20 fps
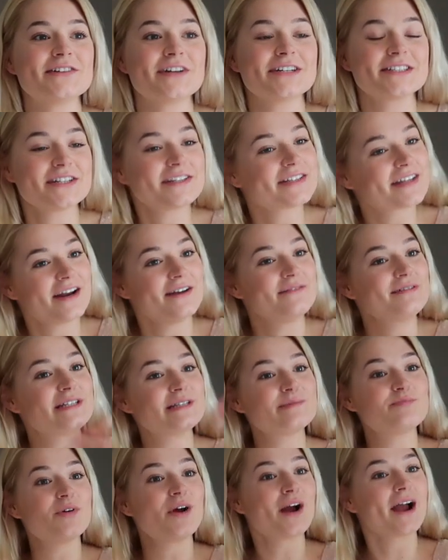do. I just kind of
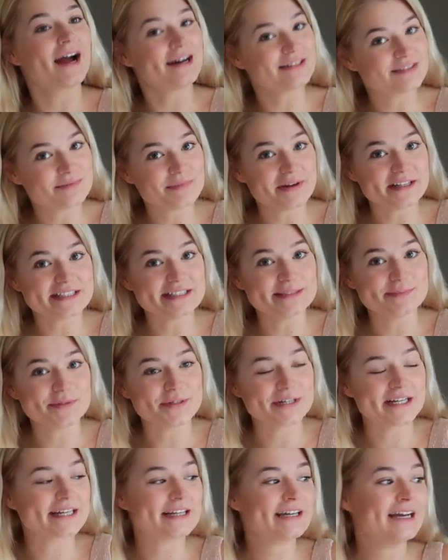sprung out of bed this
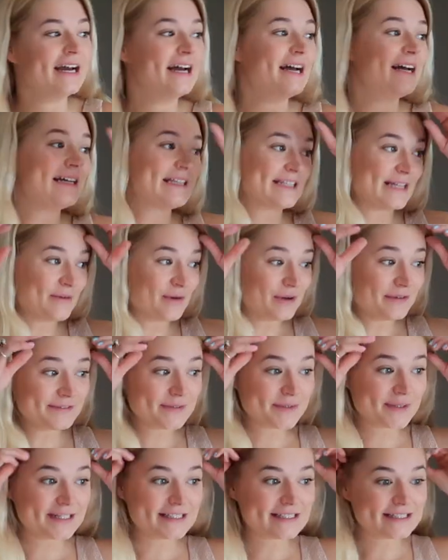morning. So we're off
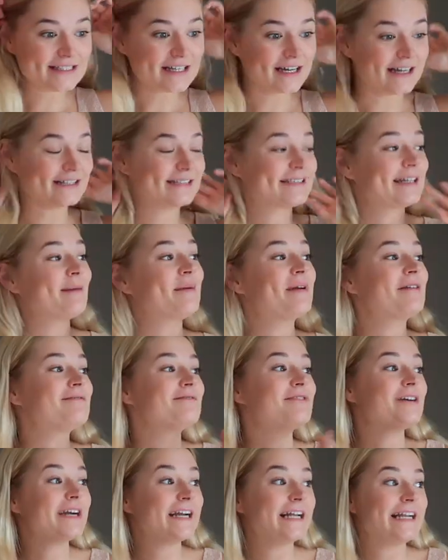to a good start. It's going to be
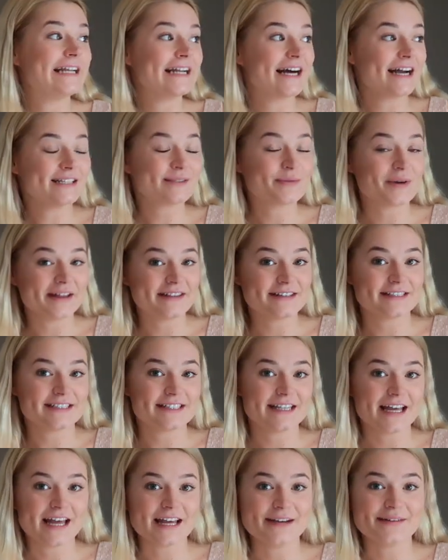really nice weather
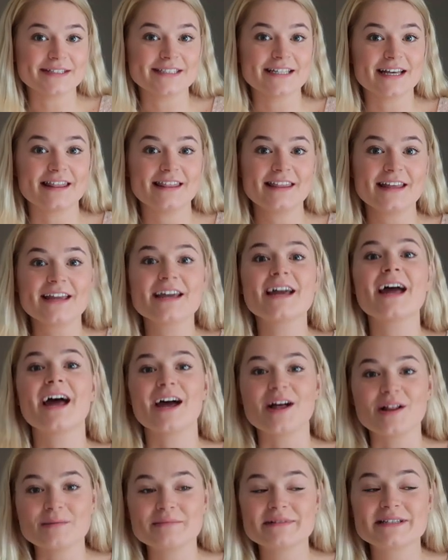today, which I think
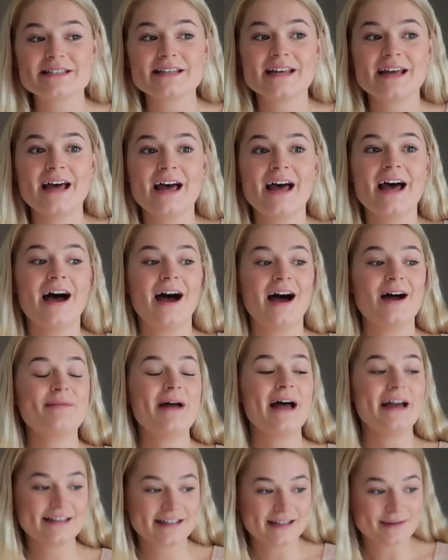helps. I'm
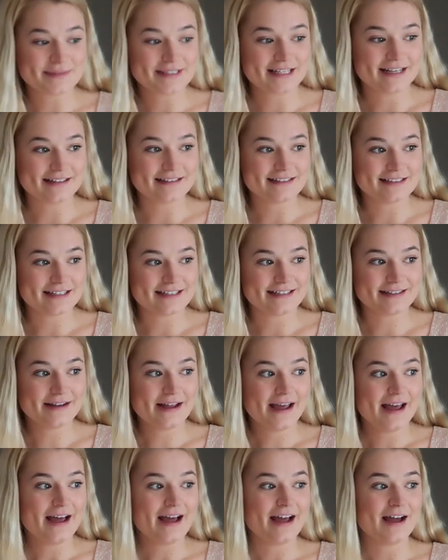heading up to London,
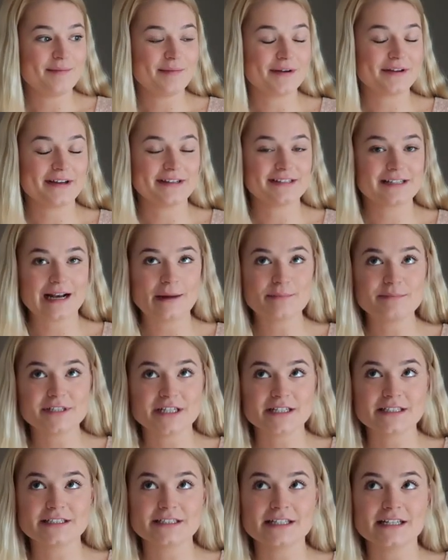um, I'm going to Clapham
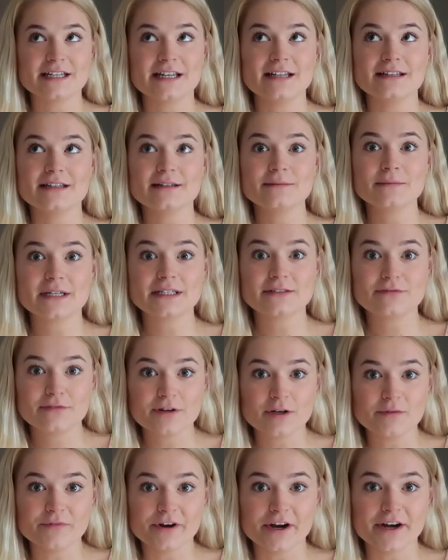Junction and then I'm going to
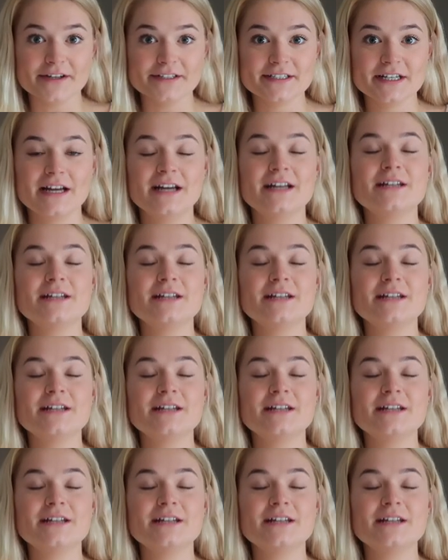Fulham Road